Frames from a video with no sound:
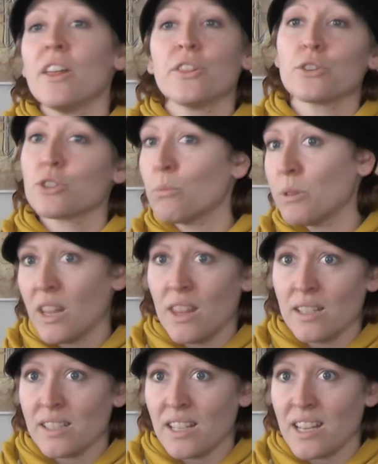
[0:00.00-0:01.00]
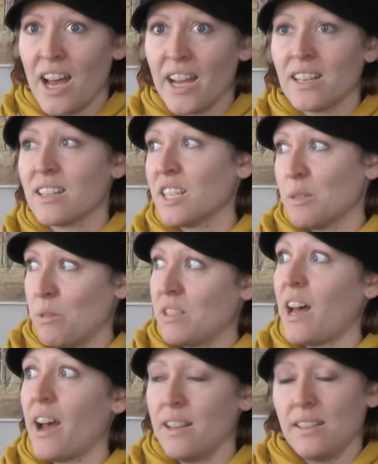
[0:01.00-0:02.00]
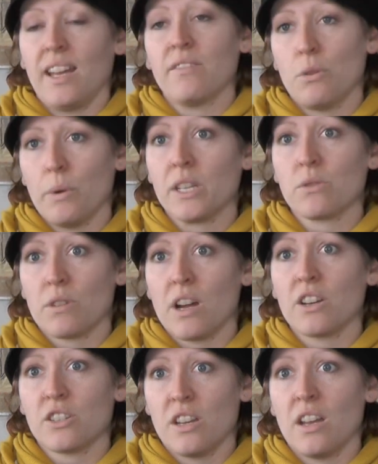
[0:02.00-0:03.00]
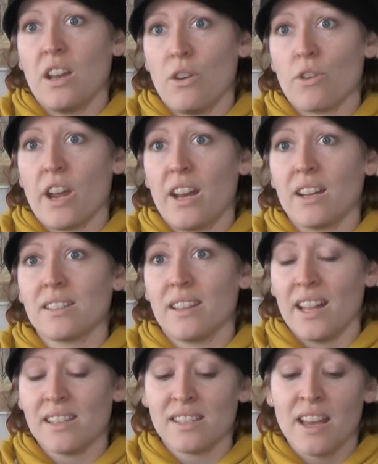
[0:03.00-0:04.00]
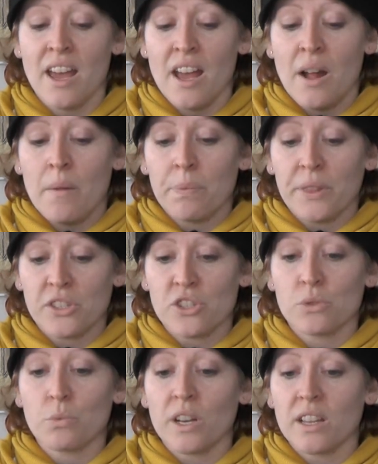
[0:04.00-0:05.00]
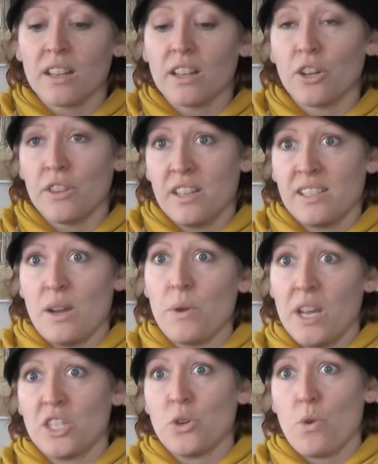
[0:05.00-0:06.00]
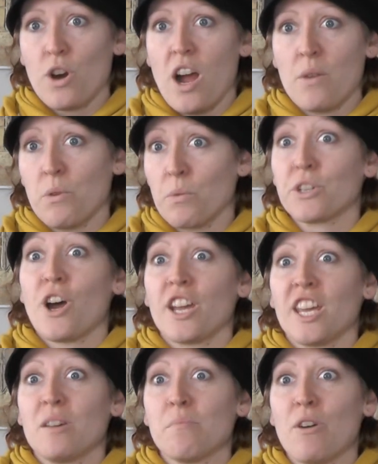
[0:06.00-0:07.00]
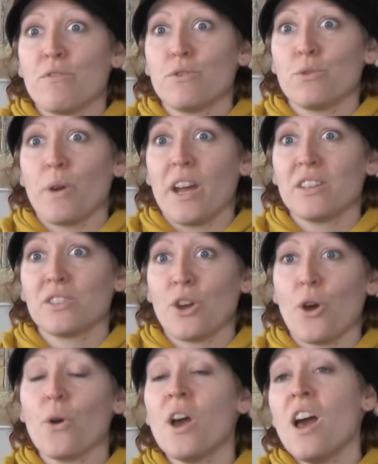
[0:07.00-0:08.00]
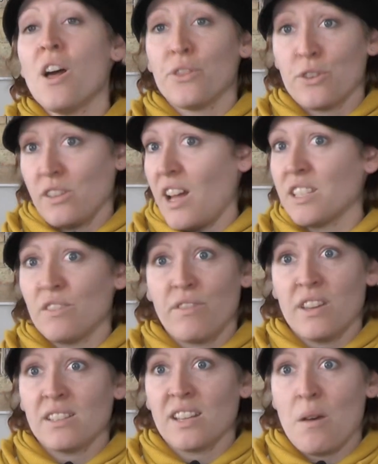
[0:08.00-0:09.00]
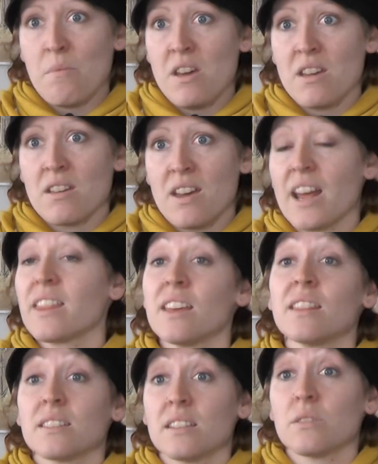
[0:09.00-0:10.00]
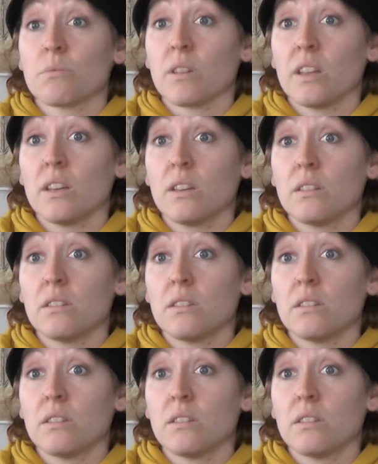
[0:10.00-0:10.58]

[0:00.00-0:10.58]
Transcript: there's so many things that tie into this besides landfill waste reduction and organics, and that's just one of the little things that we get to work on when we're talking about food waste. So there's lots of things coming, and I think this is really,